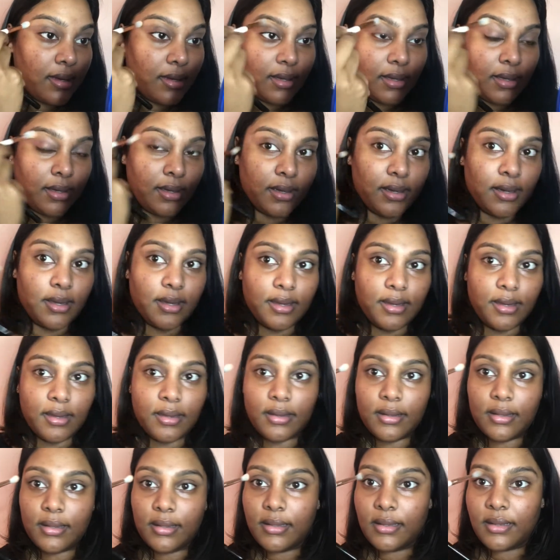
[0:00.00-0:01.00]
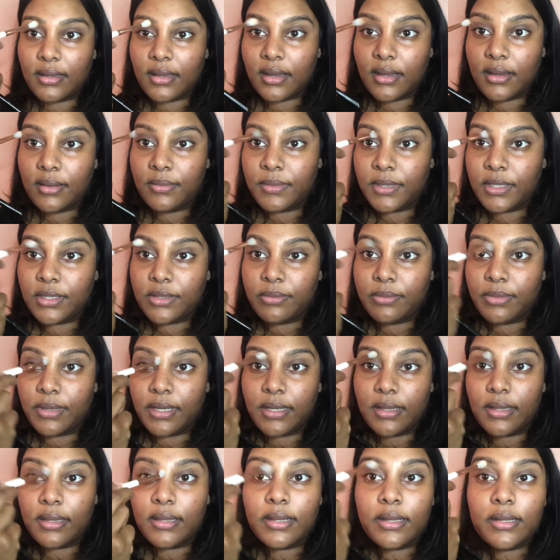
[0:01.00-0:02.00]
Yeah, look how much
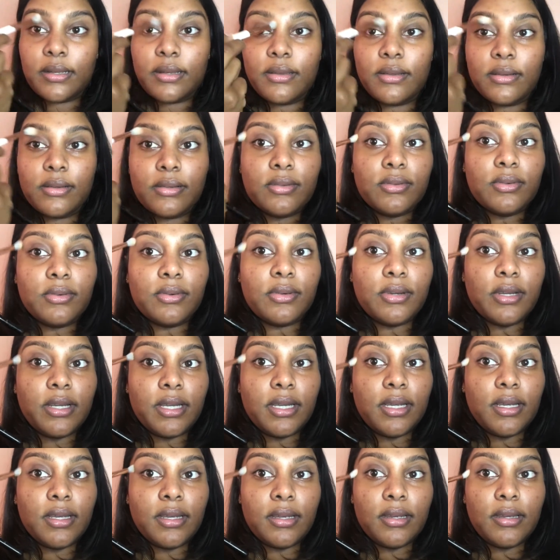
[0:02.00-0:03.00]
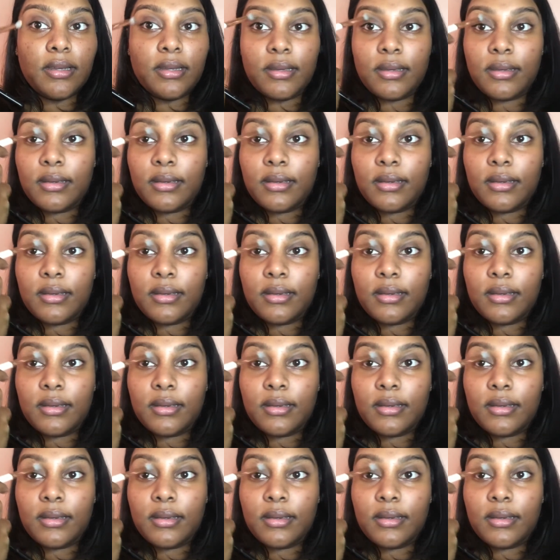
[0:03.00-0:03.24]
better that looks already.